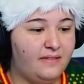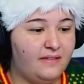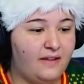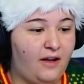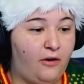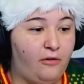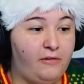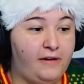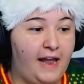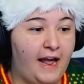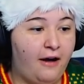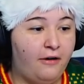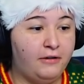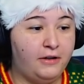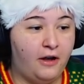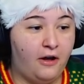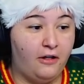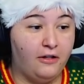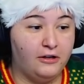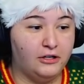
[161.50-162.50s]
Oh, now
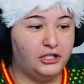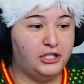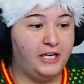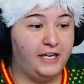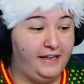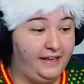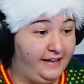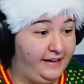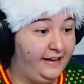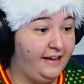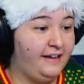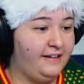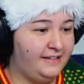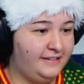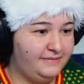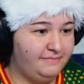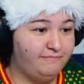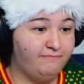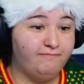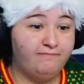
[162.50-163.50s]
y'all are chicken, huh?
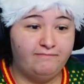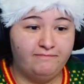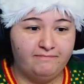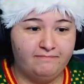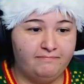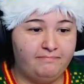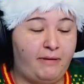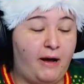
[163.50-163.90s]
Hmm?